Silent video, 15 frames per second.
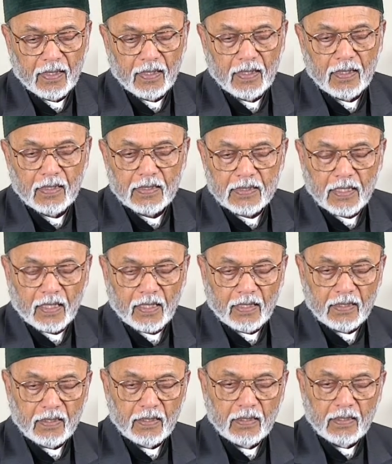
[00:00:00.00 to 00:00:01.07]

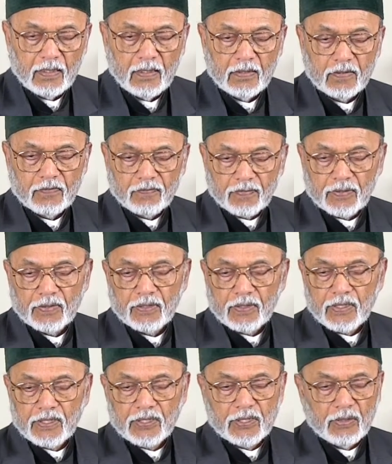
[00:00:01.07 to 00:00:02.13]
Second, to further
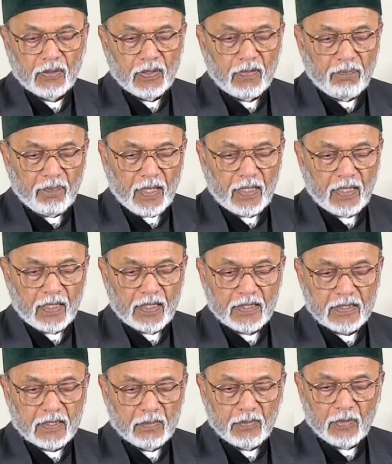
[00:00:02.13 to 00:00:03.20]
his goal of making
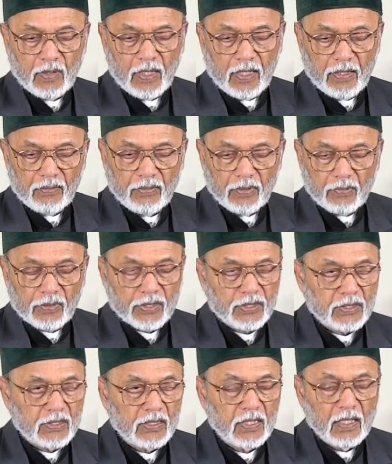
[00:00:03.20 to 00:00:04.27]
Istanbul a
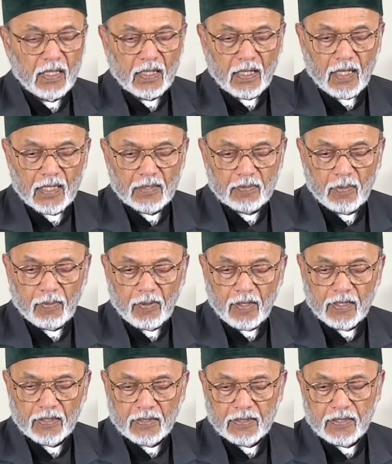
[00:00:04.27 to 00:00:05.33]
universal
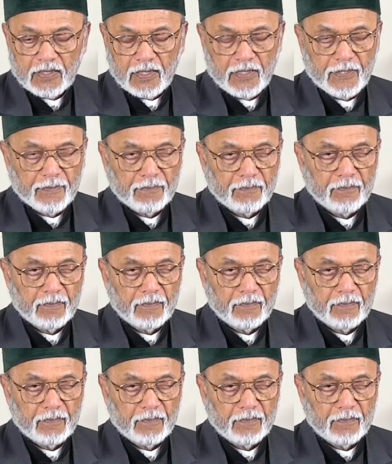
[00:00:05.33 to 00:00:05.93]
cosmopolitan city,